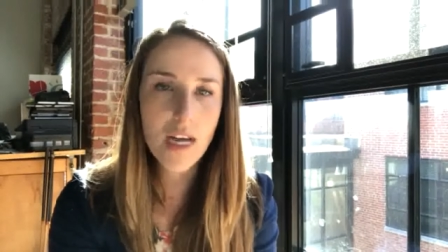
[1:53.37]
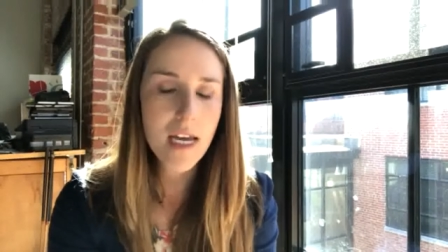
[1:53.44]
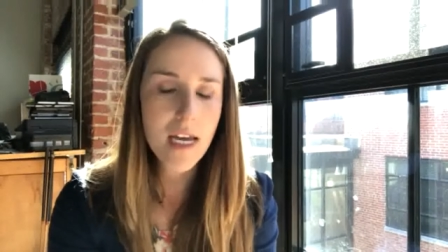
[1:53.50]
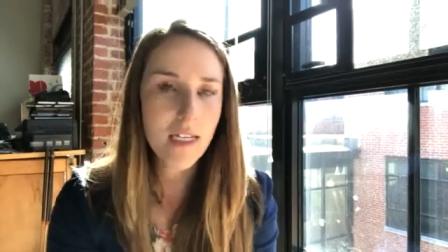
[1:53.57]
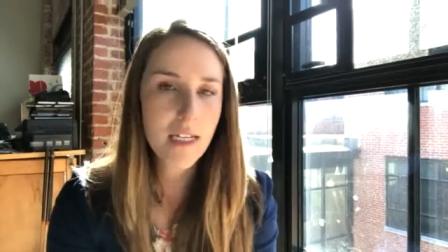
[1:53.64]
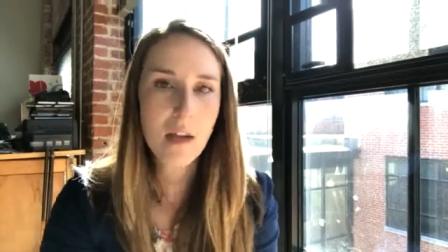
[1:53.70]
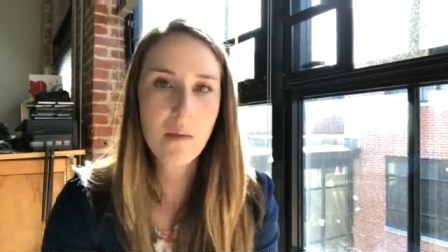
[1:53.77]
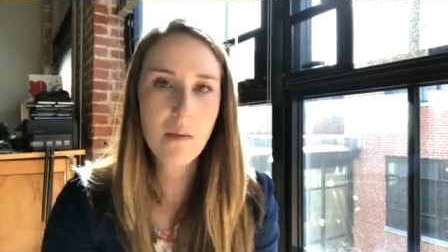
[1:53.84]

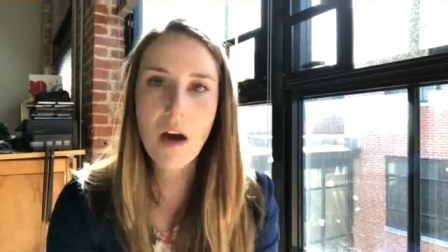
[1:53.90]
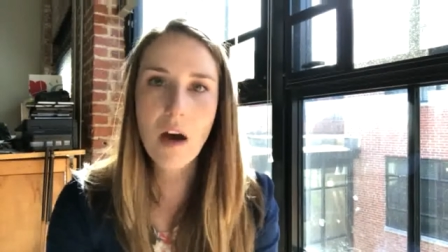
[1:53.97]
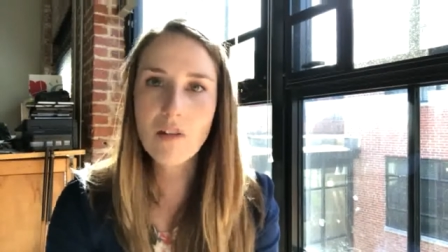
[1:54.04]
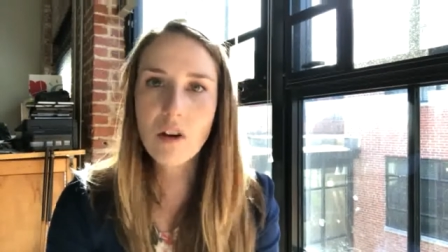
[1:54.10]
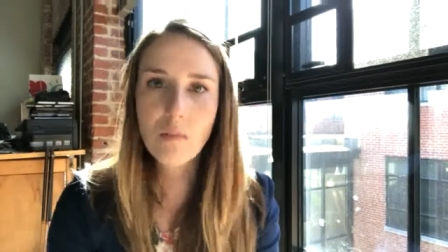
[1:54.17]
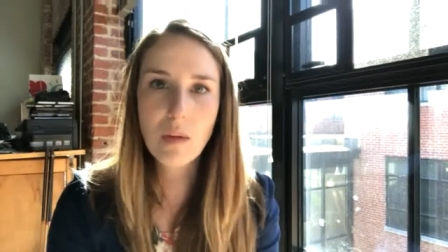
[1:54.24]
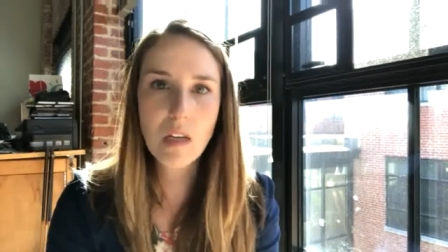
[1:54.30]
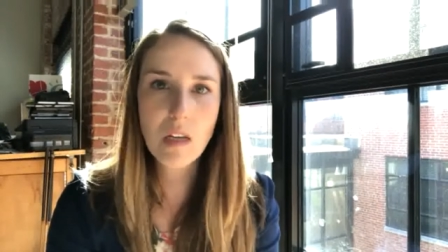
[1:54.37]
Some other
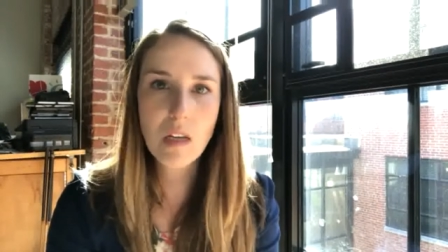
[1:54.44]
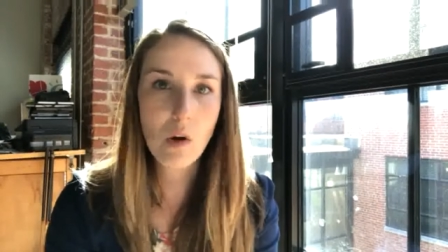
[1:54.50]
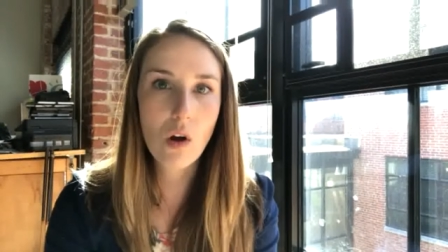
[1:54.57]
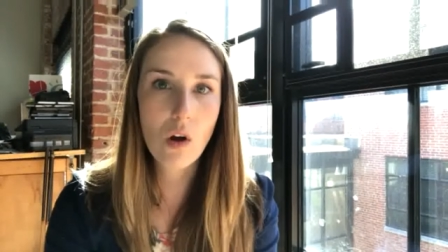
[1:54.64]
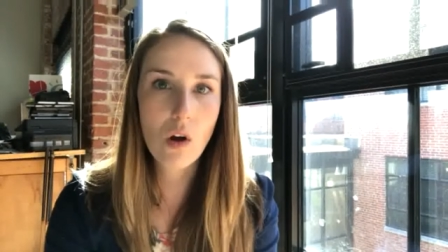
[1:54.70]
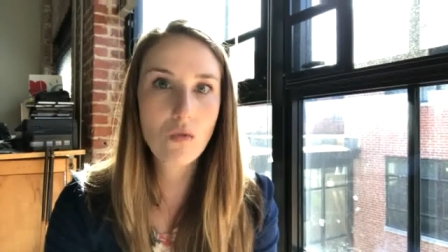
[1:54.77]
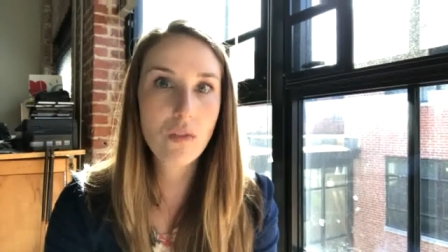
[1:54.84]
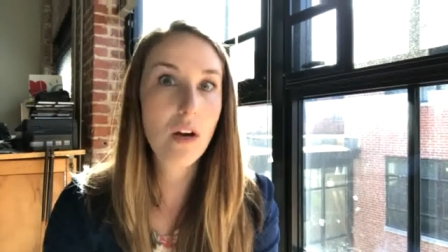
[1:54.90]

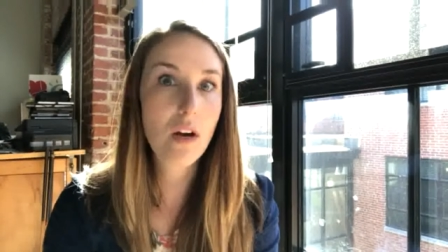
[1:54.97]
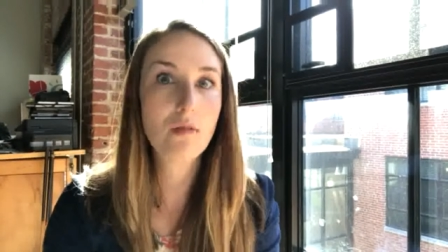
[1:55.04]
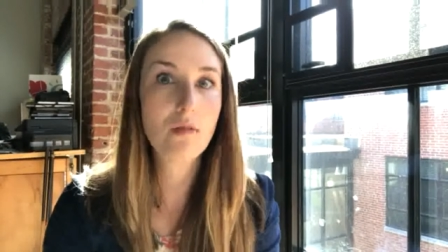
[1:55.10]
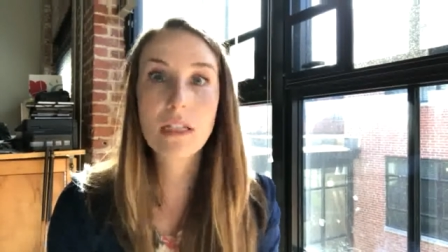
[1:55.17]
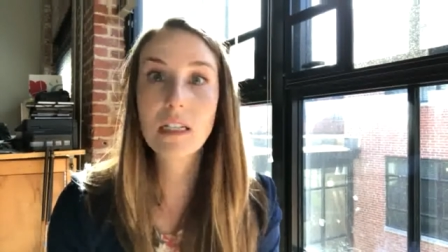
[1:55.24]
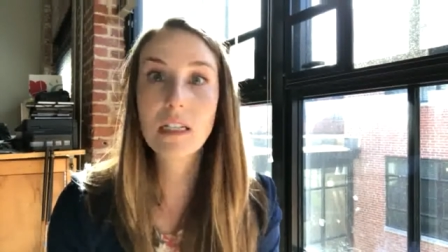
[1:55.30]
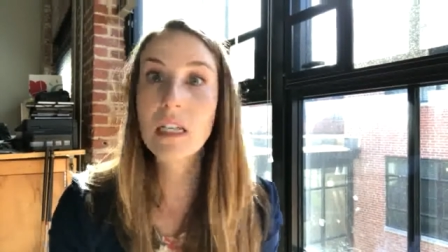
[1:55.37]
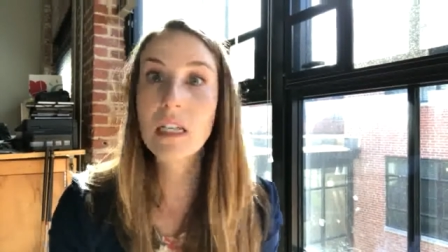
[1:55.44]
people, they don't
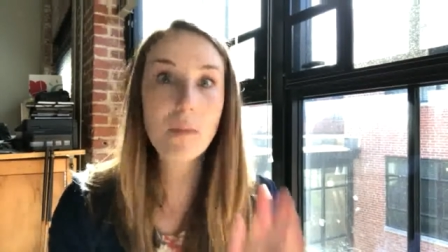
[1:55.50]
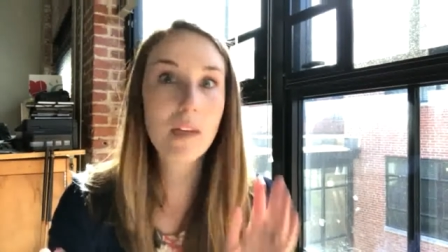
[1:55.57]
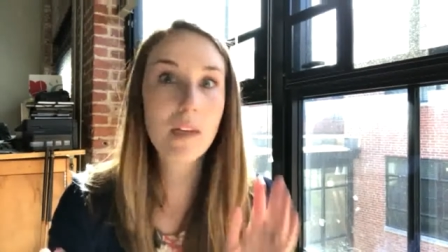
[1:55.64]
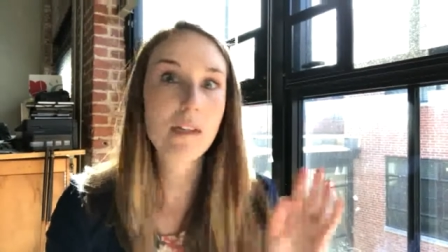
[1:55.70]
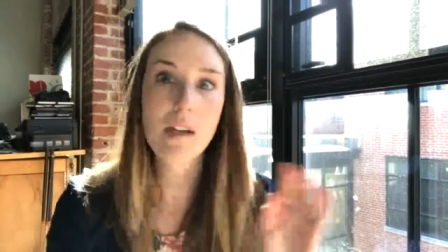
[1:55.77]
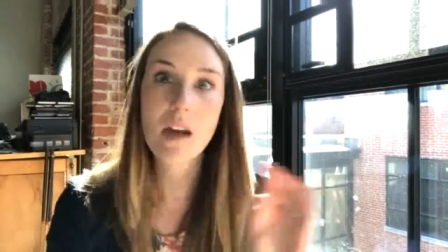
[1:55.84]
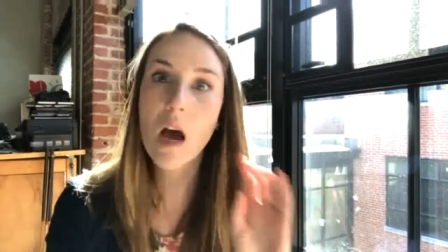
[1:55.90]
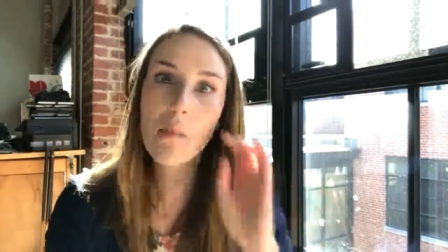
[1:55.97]
sleep, they
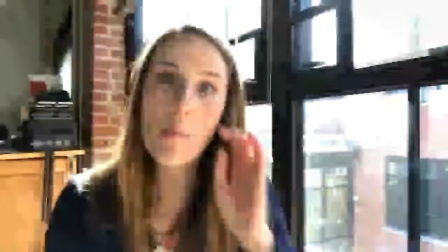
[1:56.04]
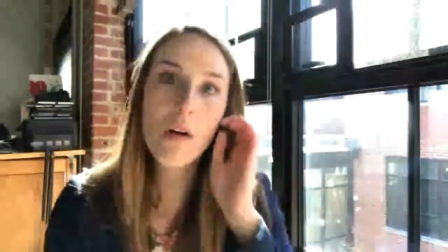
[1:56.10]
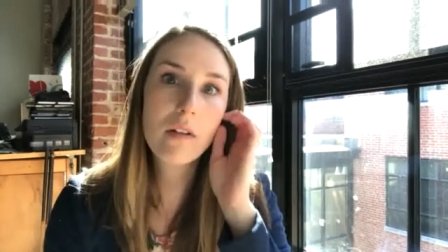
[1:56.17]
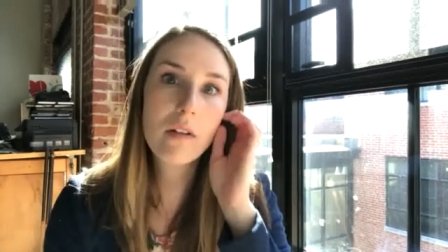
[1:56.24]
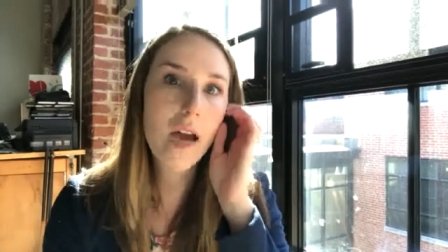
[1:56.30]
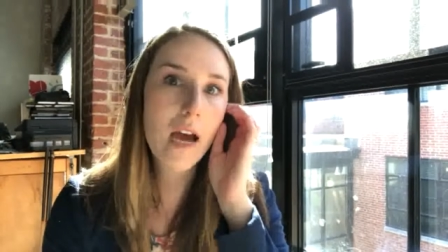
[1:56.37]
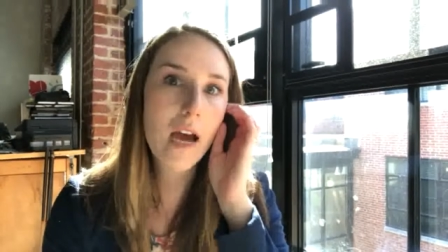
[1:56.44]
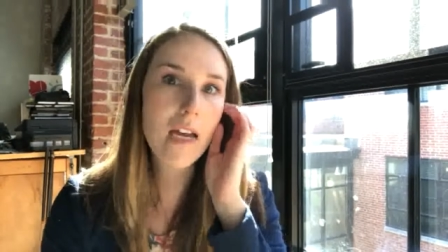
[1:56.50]
stay up all
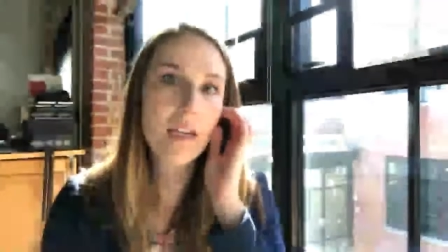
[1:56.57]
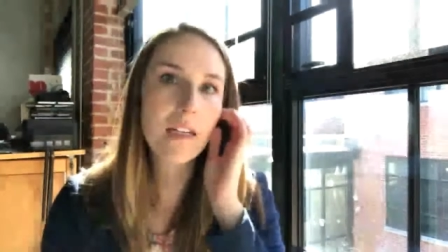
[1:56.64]
night.